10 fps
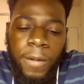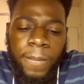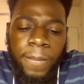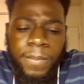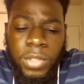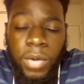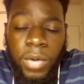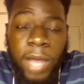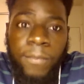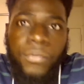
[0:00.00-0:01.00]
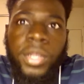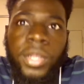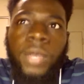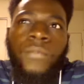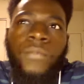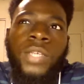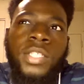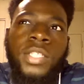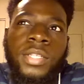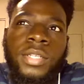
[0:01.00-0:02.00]
So I really wasn't
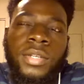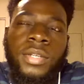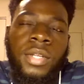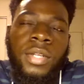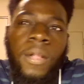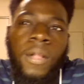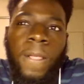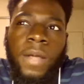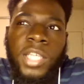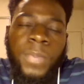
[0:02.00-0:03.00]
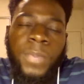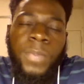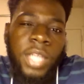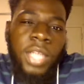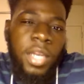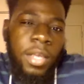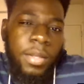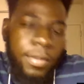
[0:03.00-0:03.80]
exposed to any,